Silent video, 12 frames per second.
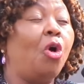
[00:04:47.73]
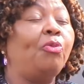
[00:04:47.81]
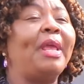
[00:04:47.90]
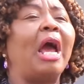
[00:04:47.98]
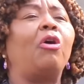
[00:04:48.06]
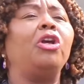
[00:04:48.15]

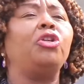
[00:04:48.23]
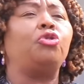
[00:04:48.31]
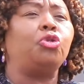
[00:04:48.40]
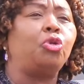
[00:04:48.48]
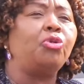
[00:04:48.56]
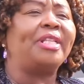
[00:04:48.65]
We are going
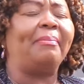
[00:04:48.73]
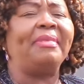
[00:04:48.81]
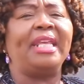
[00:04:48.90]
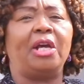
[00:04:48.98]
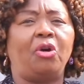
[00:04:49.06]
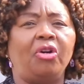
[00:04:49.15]
to do
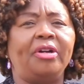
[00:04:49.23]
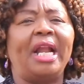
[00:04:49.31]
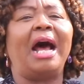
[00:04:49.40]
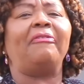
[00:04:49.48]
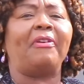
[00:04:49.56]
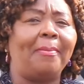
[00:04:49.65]
something called
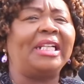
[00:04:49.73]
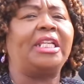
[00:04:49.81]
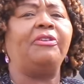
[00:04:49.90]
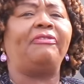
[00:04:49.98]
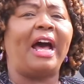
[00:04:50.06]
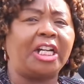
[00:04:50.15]

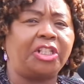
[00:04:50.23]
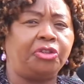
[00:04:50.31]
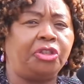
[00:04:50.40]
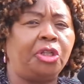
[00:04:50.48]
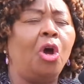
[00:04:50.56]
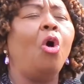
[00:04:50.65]
affirmative
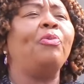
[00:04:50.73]
action.